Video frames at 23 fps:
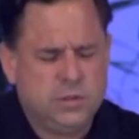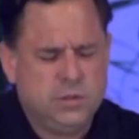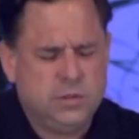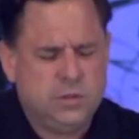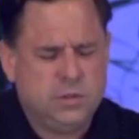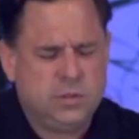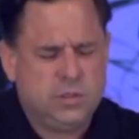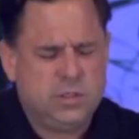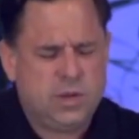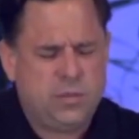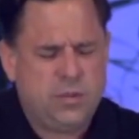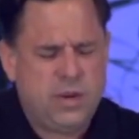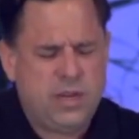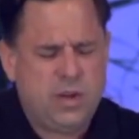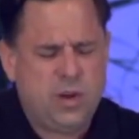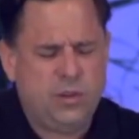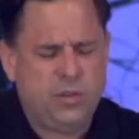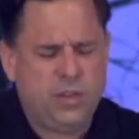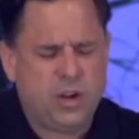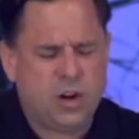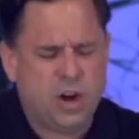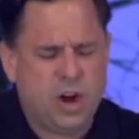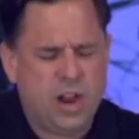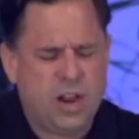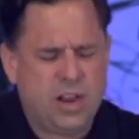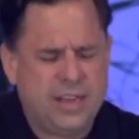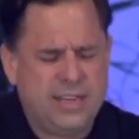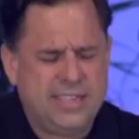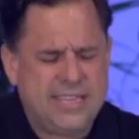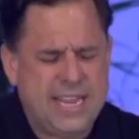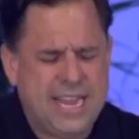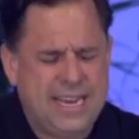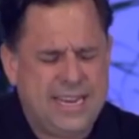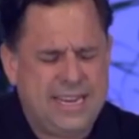Lord, that we know that our
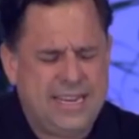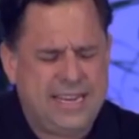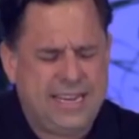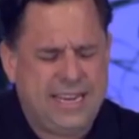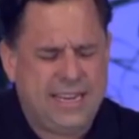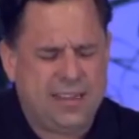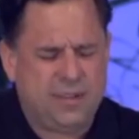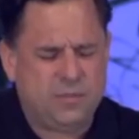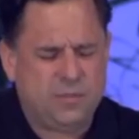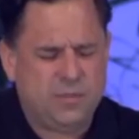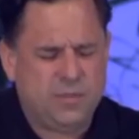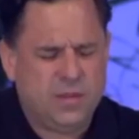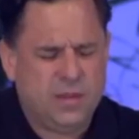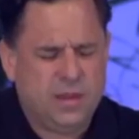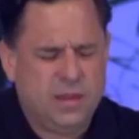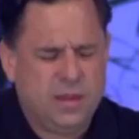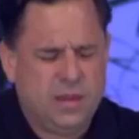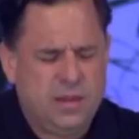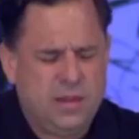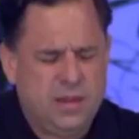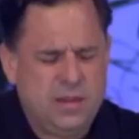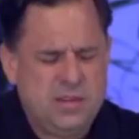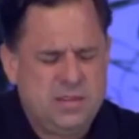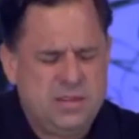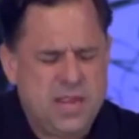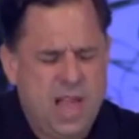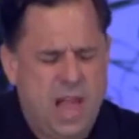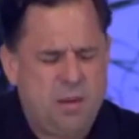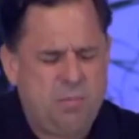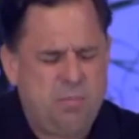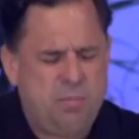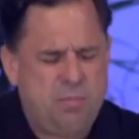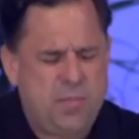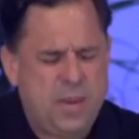identity is
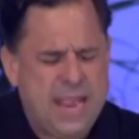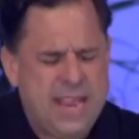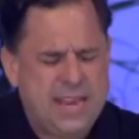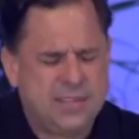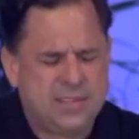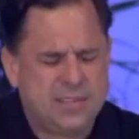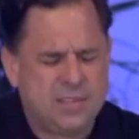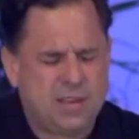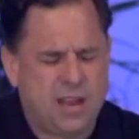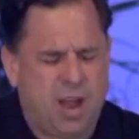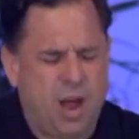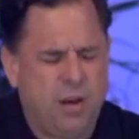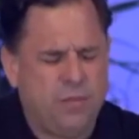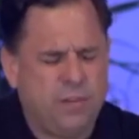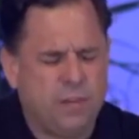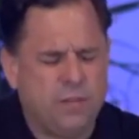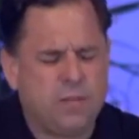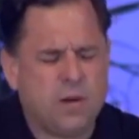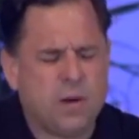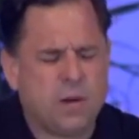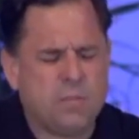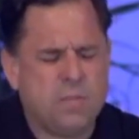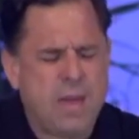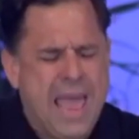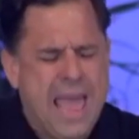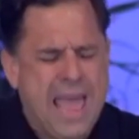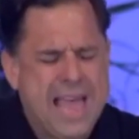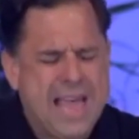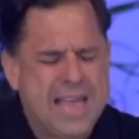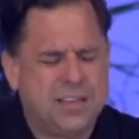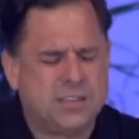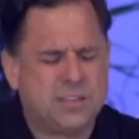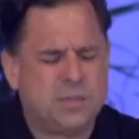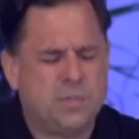not based off of our
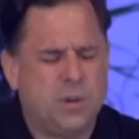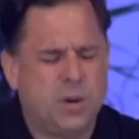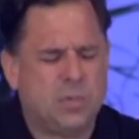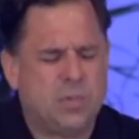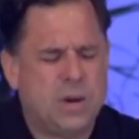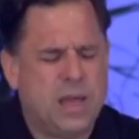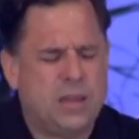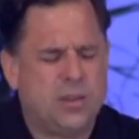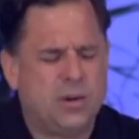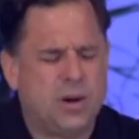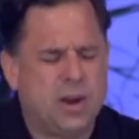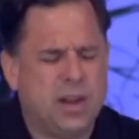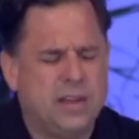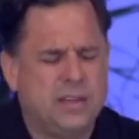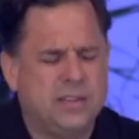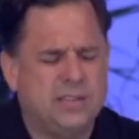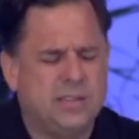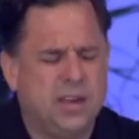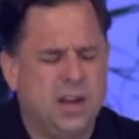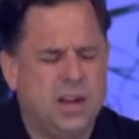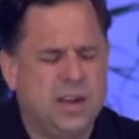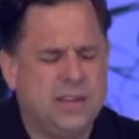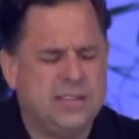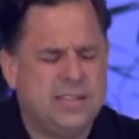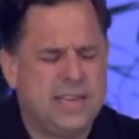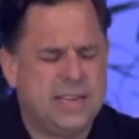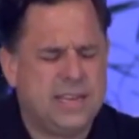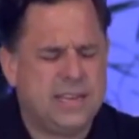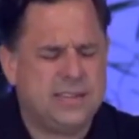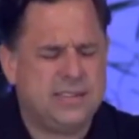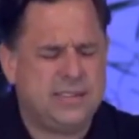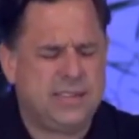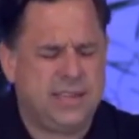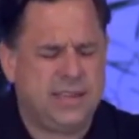past, but rather our
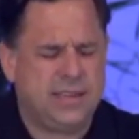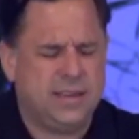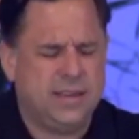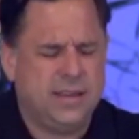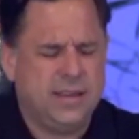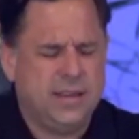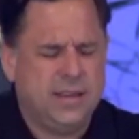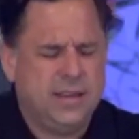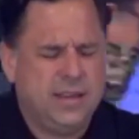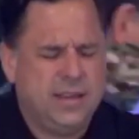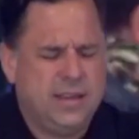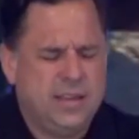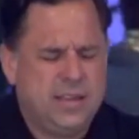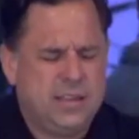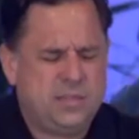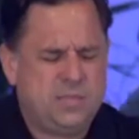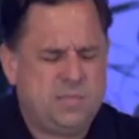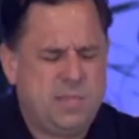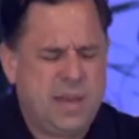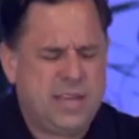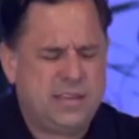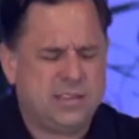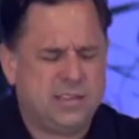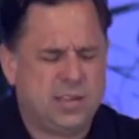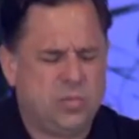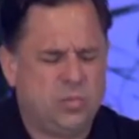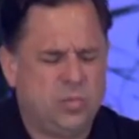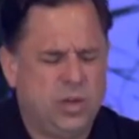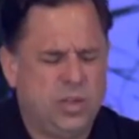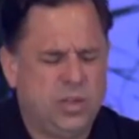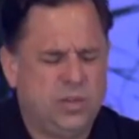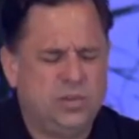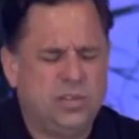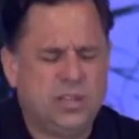identity is based on
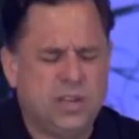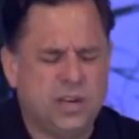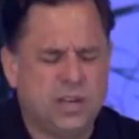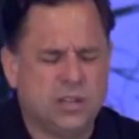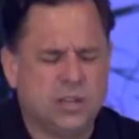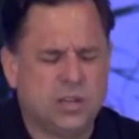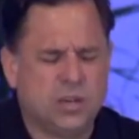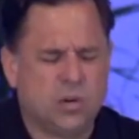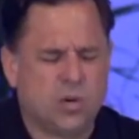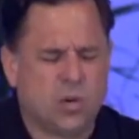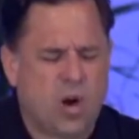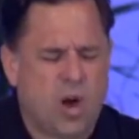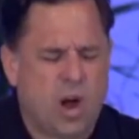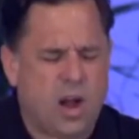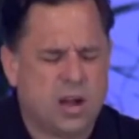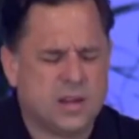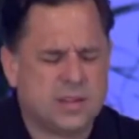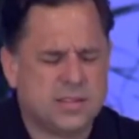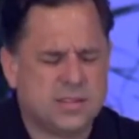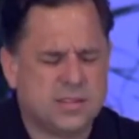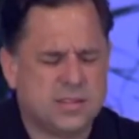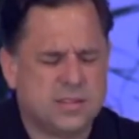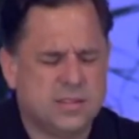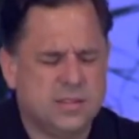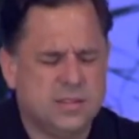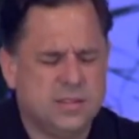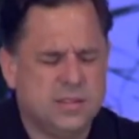what you did on the cross.